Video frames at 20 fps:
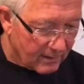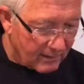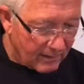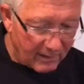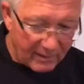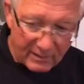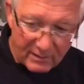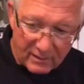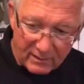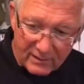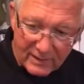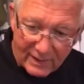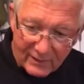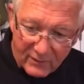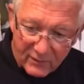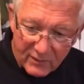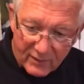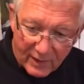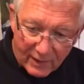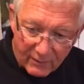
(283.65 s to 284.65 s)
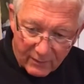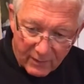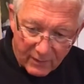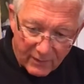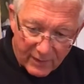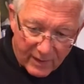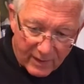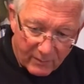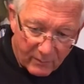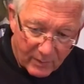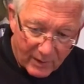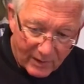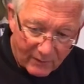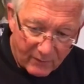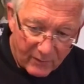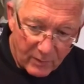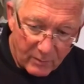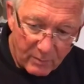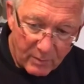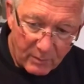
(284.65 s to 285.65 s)
and it'll dance down on there. We have
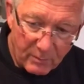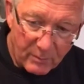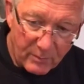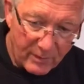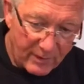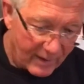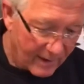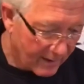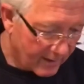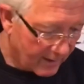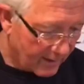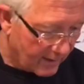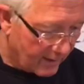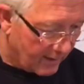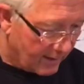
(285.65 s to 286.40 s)
no problem with that.